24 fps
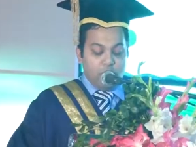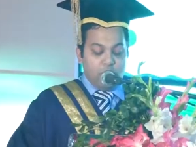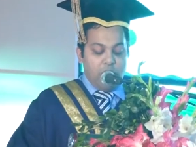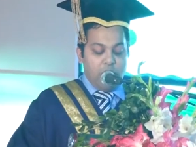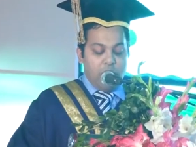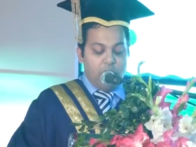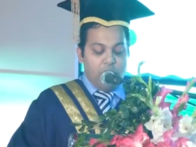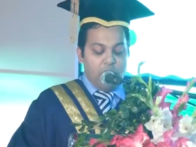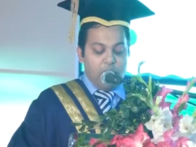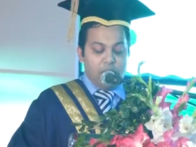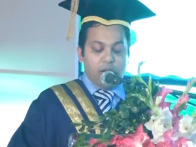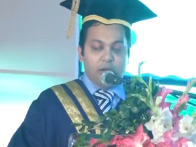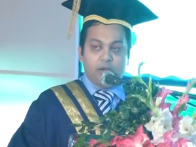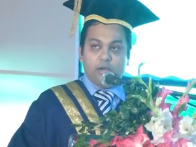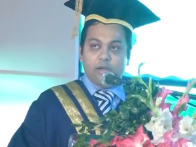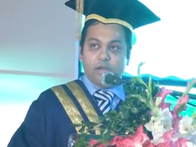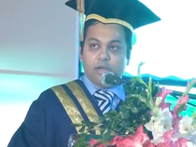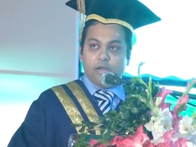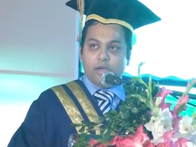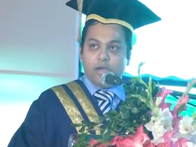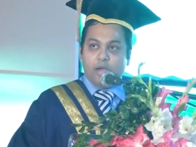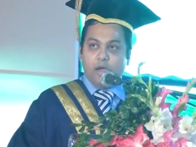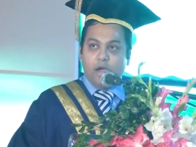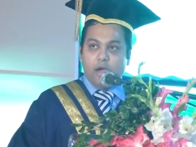you
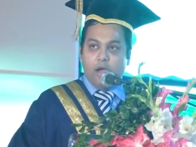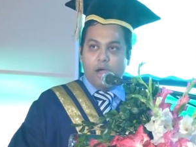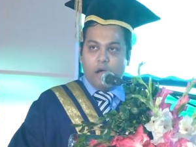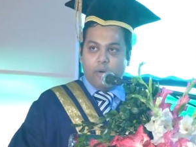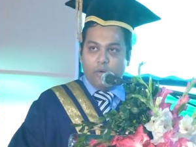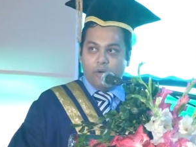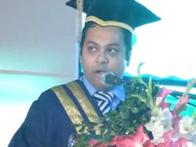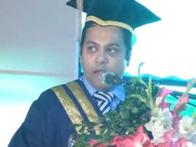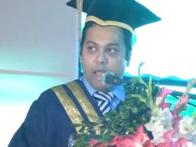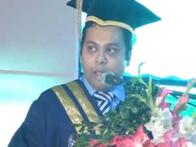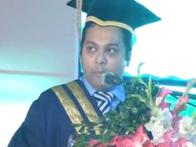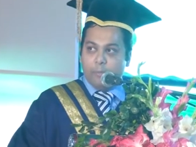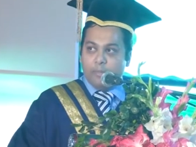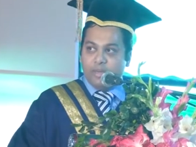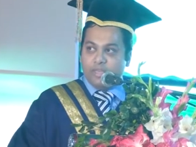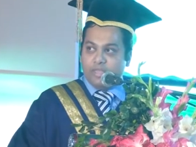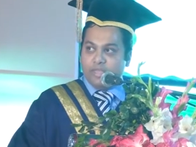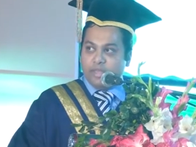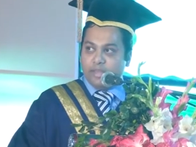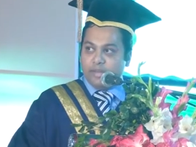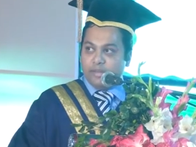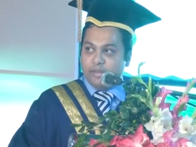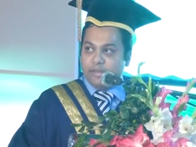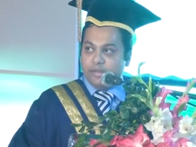are our
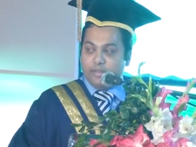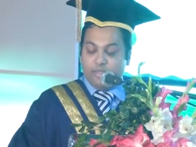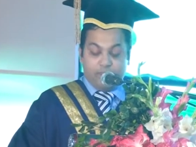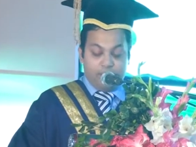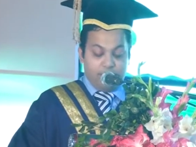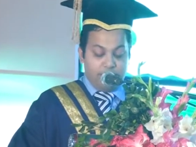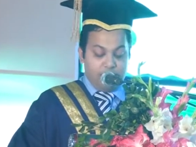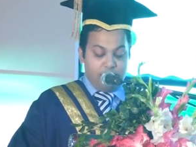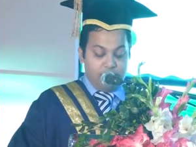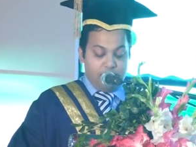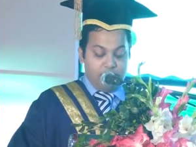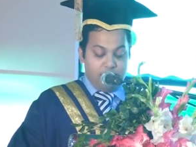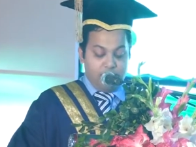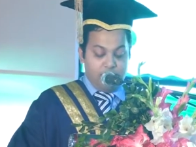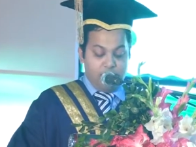ambassadors.